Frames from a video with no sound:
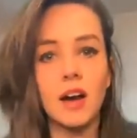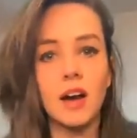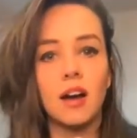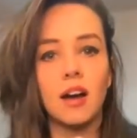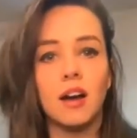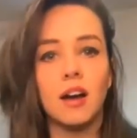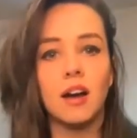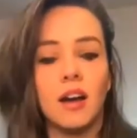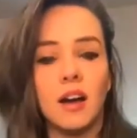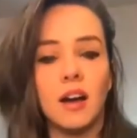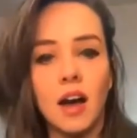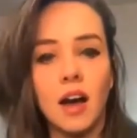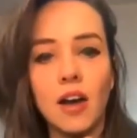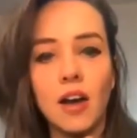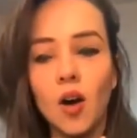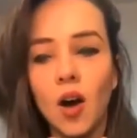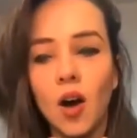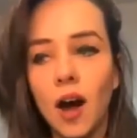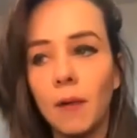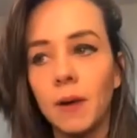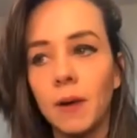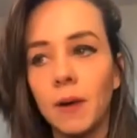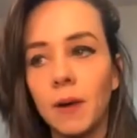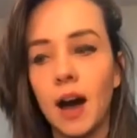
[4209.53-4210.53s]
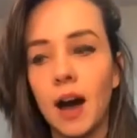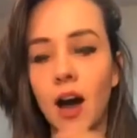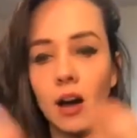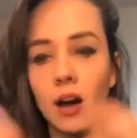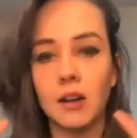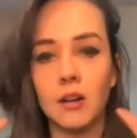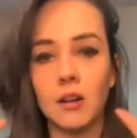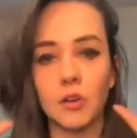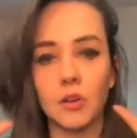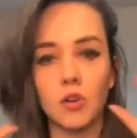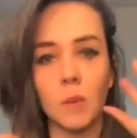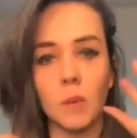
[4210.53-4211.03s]
I don't have a
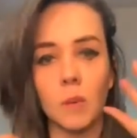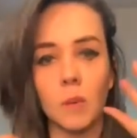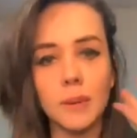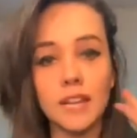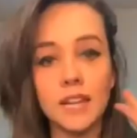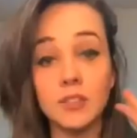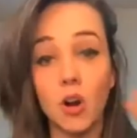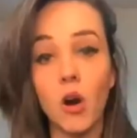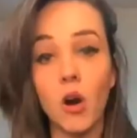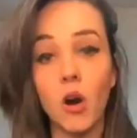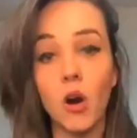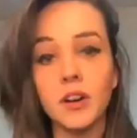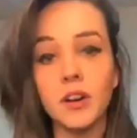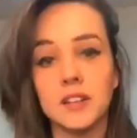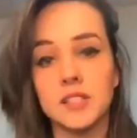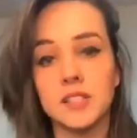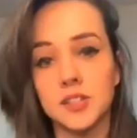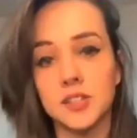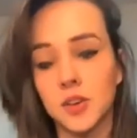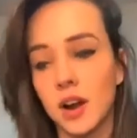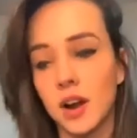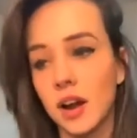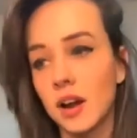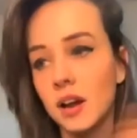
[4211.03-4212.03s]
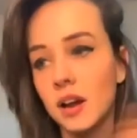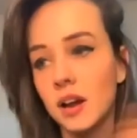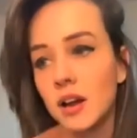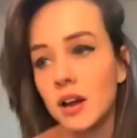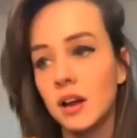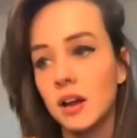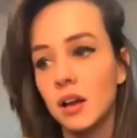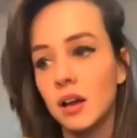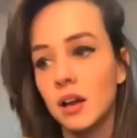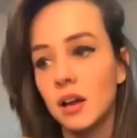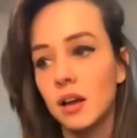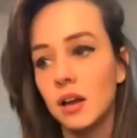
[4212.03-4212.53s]
complete orchestra,
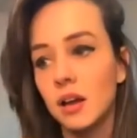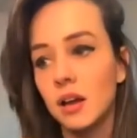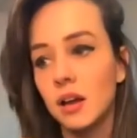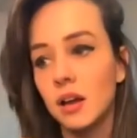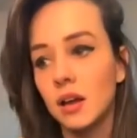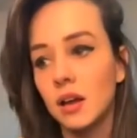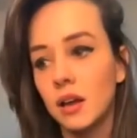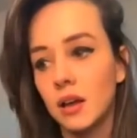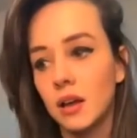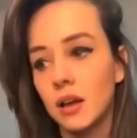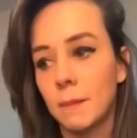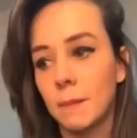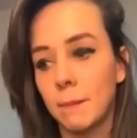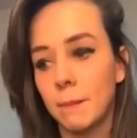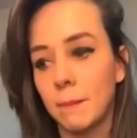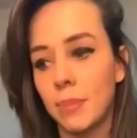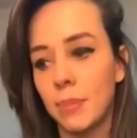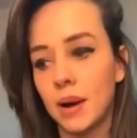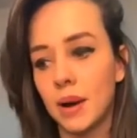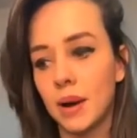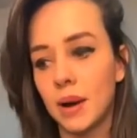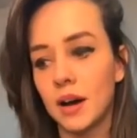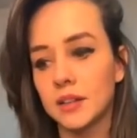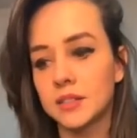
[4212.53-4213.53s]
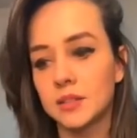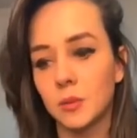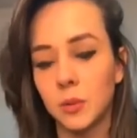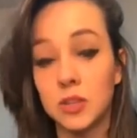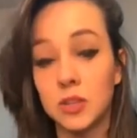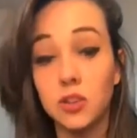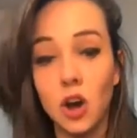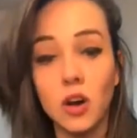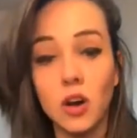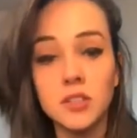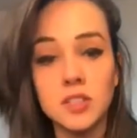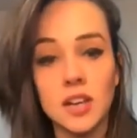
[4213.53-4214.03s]
but with
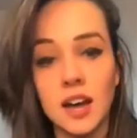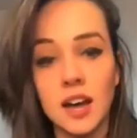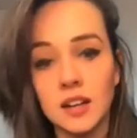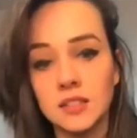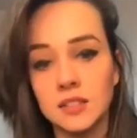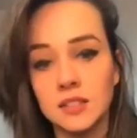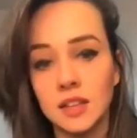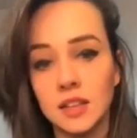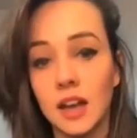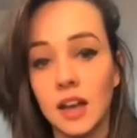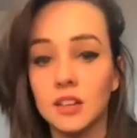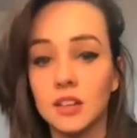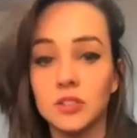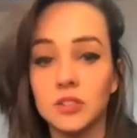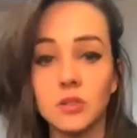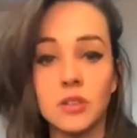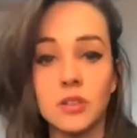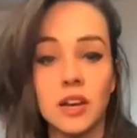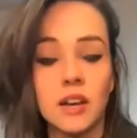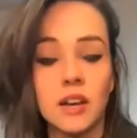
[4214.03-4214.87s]
Contact I can do that.